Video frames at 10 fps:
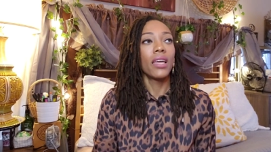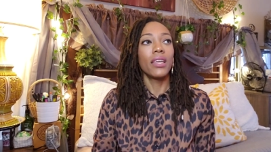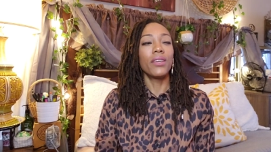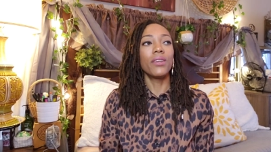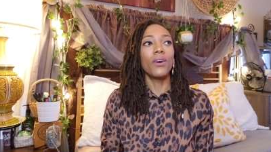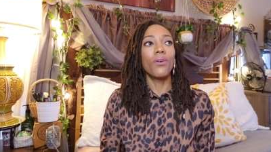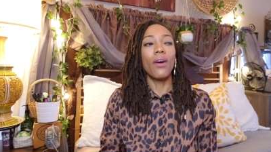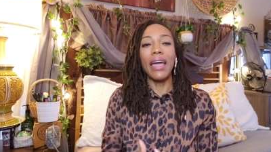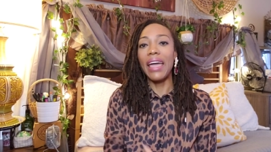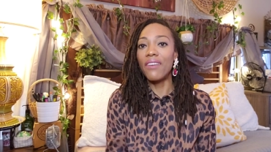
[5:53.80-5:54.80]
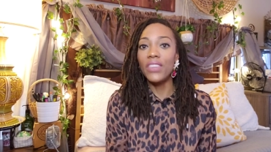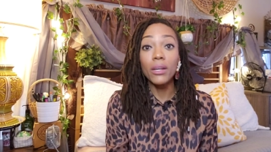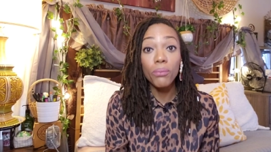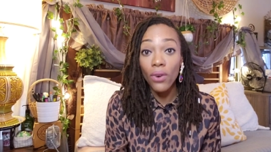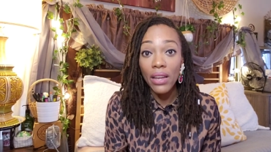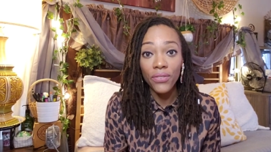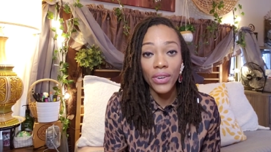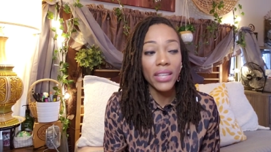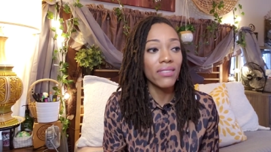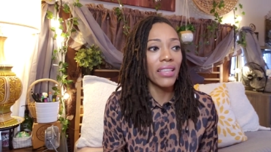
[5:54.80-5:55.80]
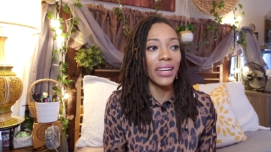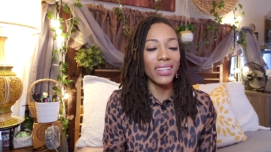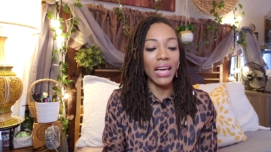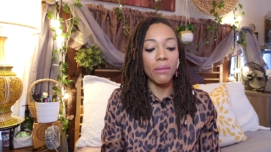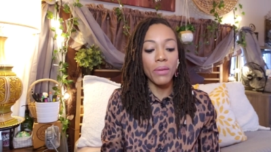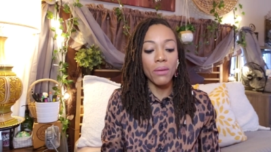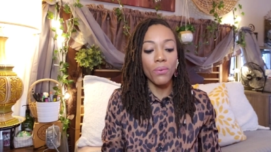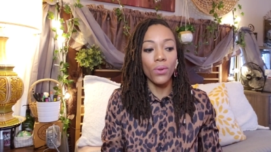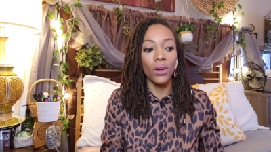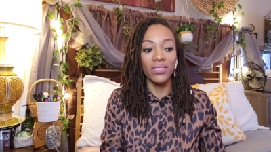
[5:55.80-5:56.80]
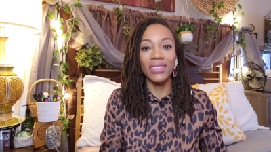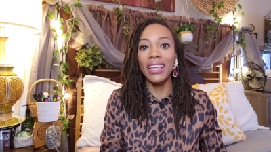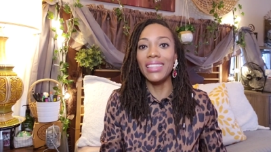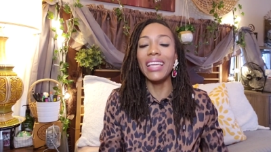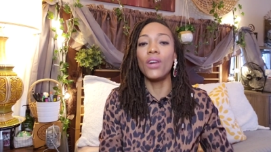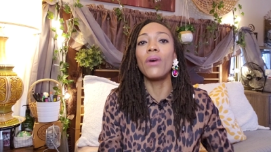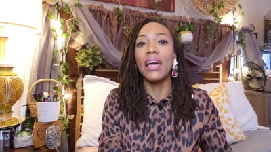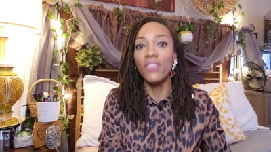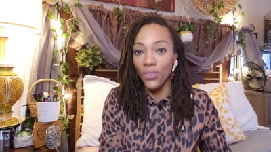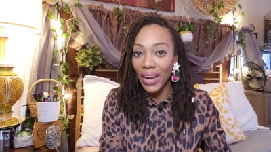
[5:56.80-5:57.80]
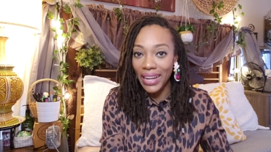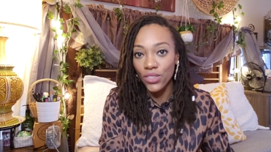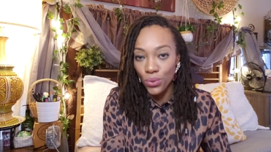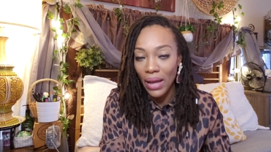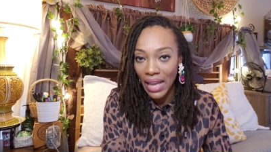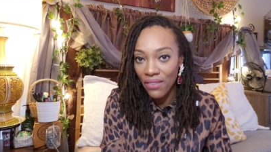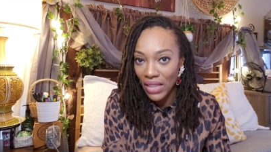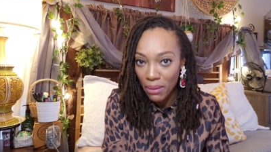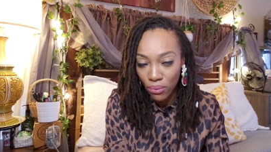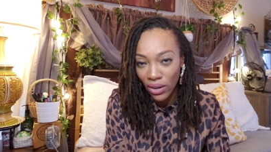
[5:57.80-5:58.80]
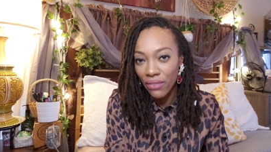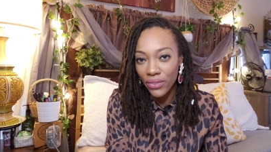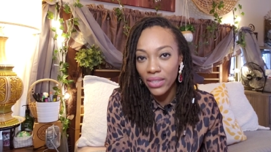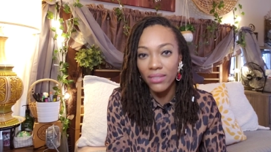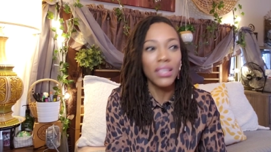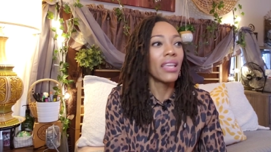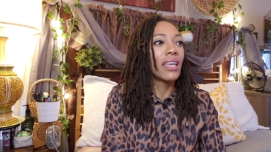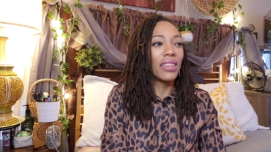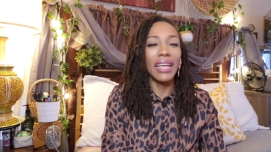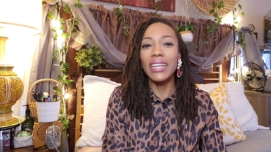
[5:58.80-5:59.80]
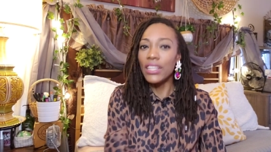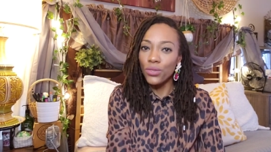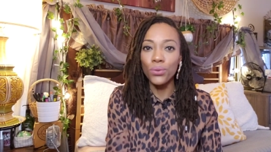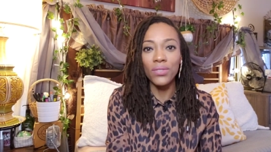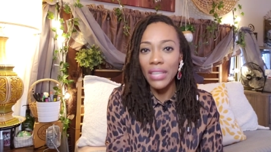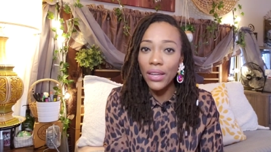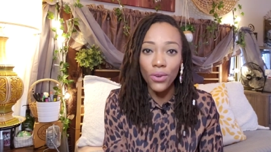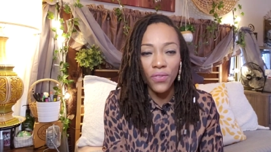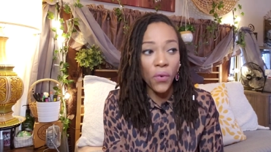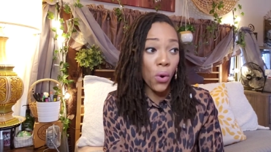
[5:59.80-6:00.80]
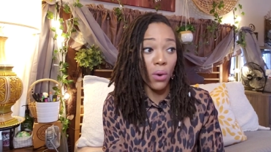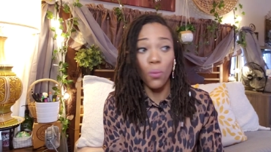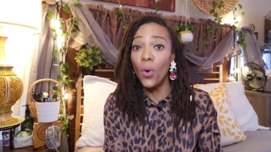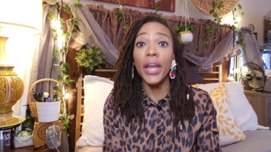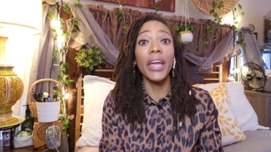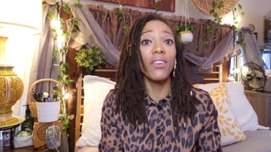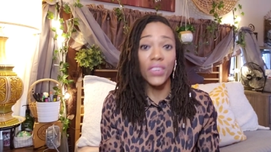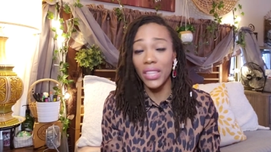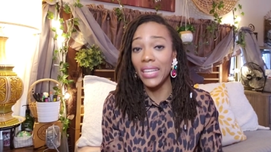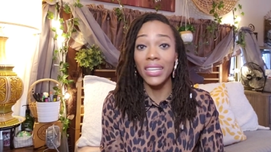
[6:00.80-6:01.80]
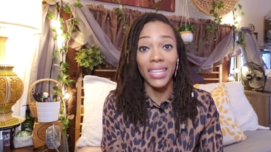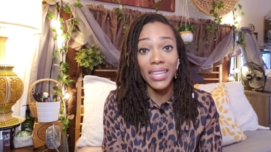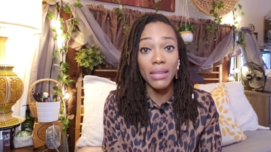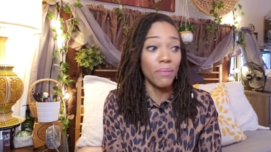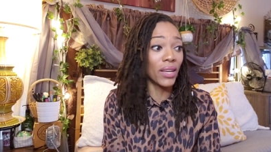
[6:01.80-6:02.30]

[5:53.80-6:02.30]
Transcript: you know, have their preference, and a lot of people are saying they don't have the right to have that preference. They need to settle for whatever they can get